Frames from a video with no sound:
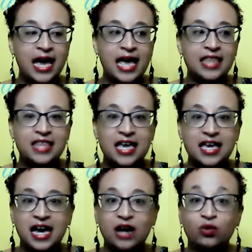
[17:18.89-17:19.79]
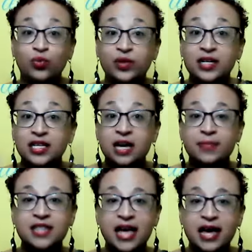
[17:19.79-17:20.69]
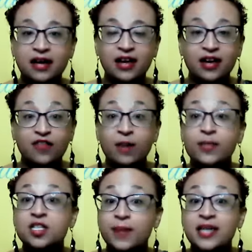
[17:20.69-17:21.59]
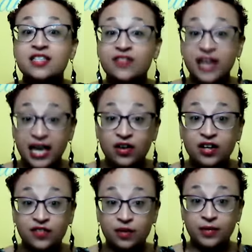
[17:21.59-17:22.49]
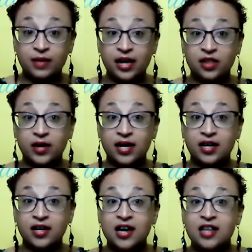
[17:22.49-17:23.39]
And they got really upset from a space of caring for me, by the way